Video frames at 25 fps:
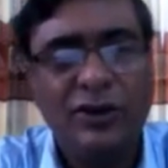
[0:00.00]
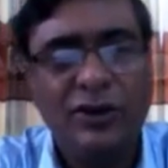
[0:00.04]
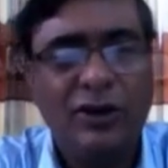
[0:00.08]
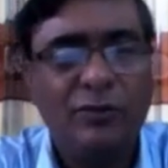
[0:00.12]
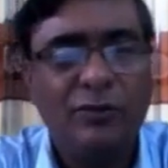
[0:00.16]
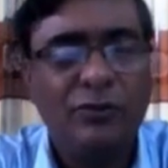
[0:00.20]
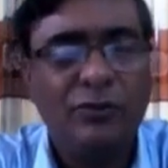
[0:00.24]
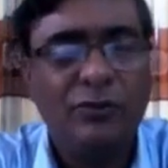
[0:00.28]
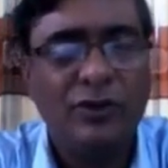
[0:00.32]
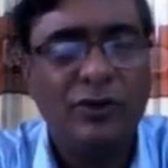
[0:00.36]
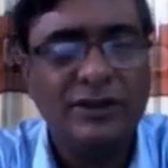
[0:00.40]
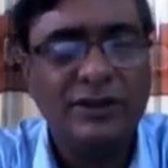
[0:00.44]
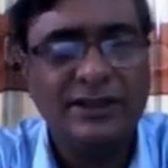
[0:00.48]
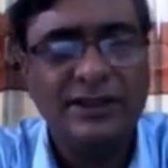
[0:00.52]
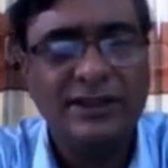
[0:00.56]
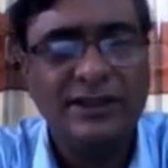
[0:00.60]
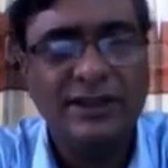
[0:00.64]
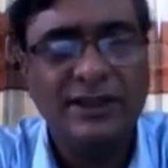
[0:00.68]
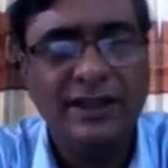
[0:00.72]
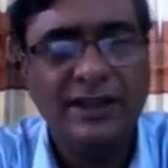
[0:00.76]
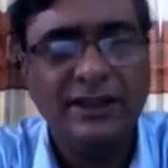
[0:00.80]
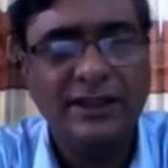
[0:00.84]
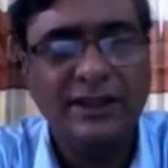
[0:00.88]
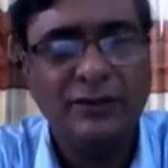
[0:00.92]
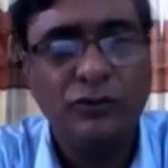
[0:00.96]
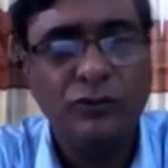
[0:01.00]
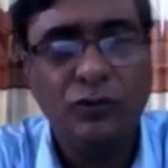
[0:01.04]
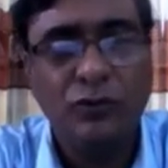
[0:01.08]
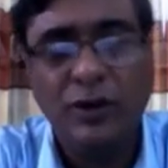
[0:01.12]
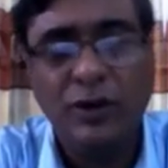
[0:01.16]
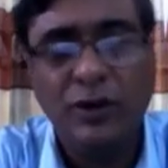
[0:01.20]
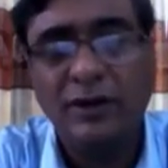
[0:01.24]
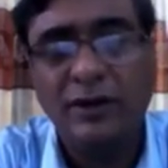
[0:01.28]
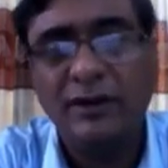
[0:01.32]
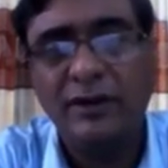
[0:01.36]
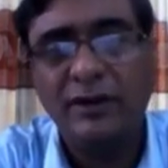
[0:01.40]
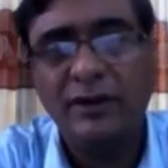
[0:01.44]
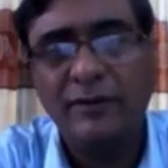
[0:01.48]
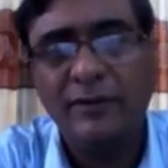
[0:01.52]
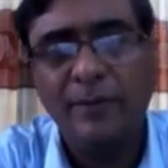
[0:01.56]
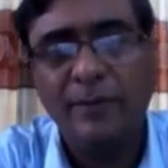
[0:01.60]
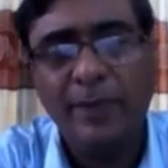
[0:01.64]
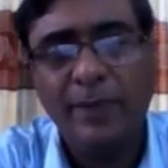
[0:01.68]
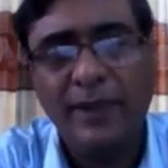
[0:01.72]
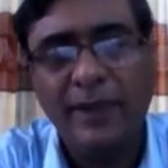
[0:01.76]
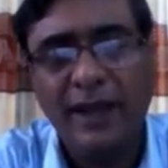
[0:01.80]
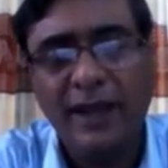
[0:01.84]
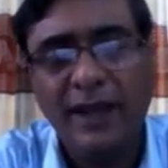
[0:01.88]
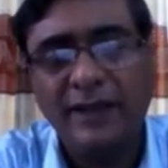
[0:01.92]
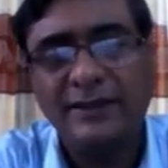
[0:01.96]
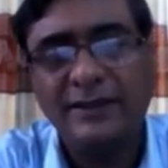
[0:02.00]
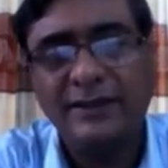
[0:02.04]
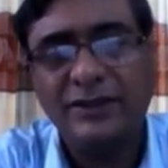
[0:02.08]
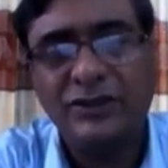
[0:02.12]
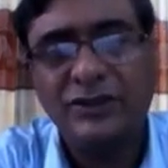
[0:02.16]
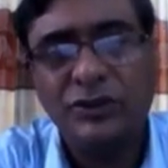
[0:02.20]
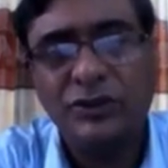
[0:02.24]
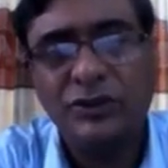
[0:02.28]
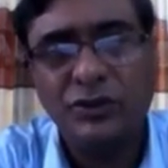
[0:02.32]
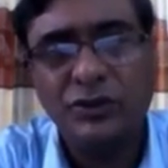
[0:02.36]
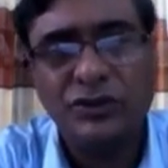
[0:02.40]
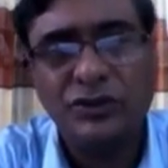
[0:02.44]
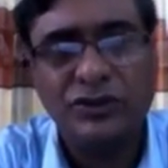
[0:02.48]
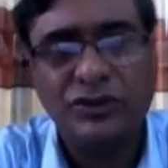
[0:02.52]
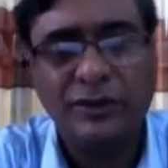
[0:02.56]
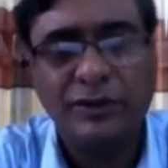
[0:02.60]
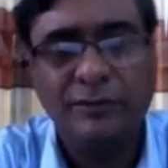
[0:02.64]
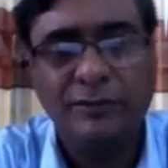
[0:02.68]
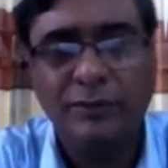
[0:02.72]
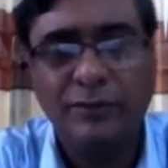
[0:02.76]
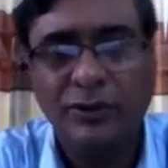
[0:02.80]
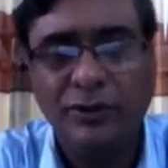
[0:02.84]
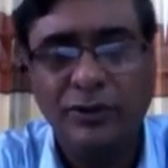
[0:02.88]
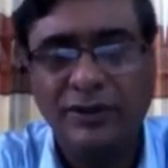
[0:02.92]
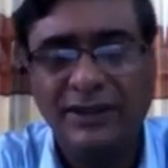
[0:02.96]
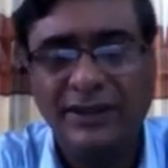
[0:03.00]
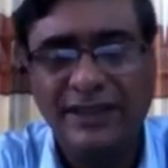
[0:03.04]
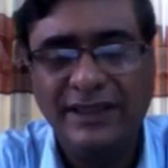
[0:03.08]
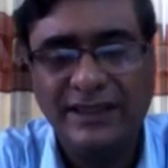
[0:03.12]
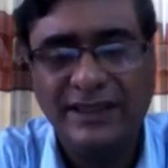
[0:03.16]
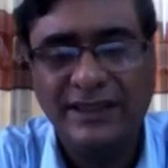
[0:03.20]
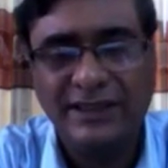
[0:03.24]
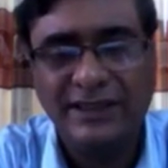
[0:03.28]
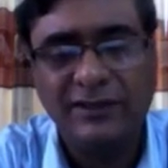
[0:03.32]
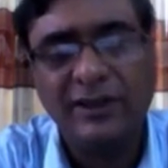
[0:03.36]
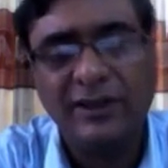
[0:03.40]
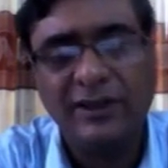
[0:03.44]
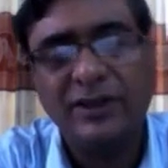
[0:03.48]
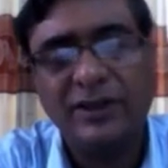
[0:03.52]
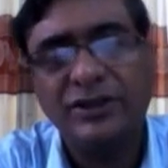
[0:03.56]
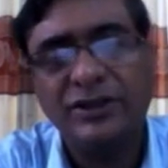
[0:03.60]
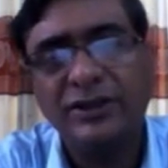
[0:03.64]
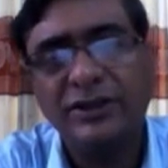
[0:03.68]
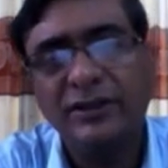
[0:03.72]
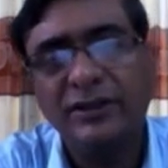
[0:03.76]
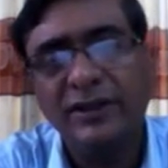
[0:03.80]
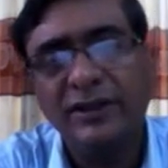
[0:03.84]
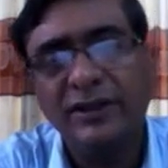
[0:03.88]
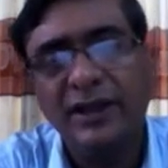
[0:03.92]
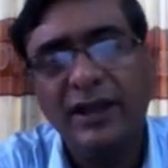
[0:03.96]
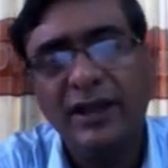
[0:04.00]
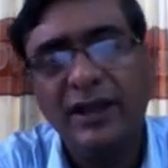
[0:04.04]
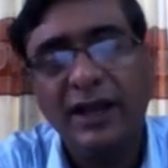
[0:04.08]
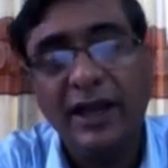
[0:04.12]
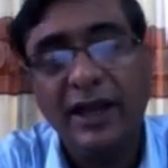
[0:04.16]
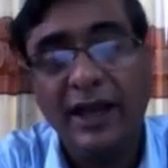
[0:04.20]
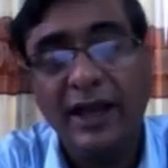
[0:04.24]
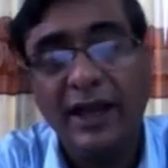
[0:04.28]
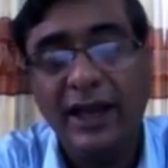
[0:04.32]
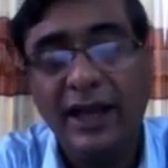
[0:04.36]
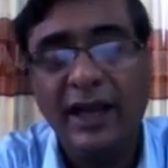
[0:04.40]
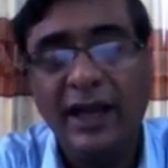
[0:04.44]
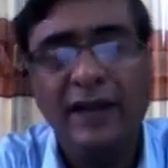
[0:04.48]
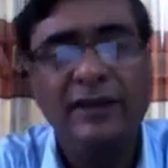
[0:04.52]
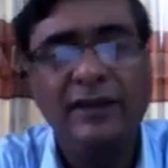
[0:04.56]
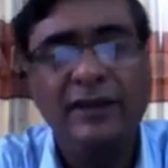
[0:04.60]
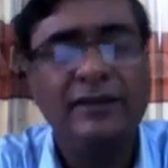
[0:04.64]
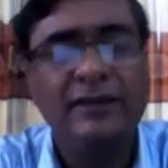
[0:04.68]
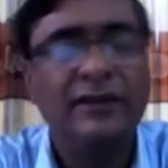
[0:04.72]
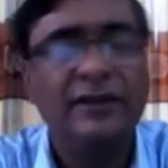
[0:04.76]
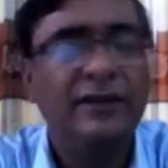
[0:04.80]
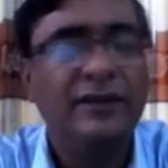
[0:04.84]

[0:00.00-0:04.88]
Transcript: of considering water as a source of both destruction and